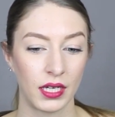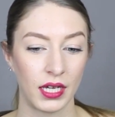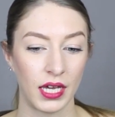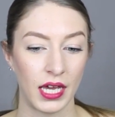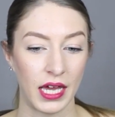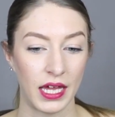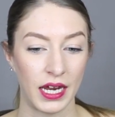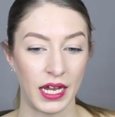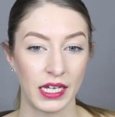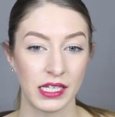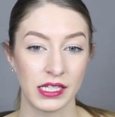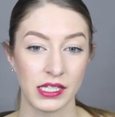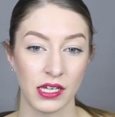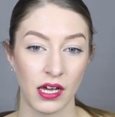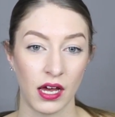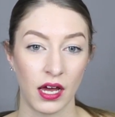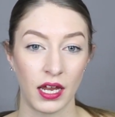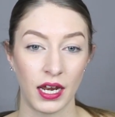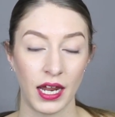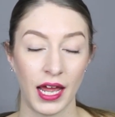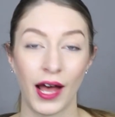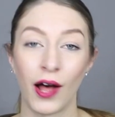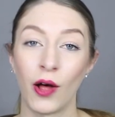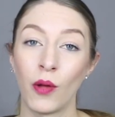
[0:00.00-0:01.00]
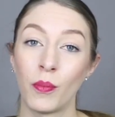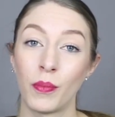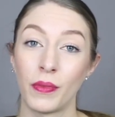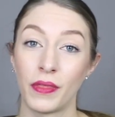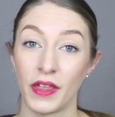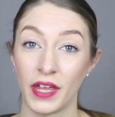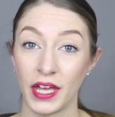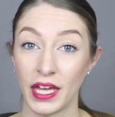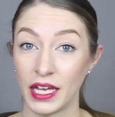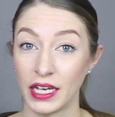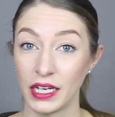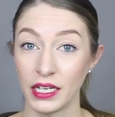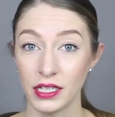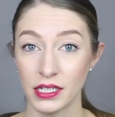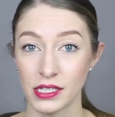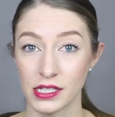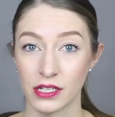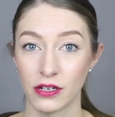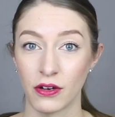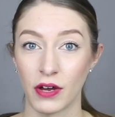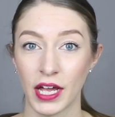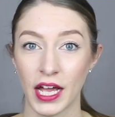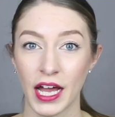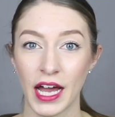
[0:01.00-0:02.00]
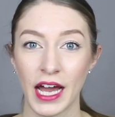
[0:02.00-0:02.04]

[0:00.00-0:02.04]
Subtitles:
And I sought help then, so I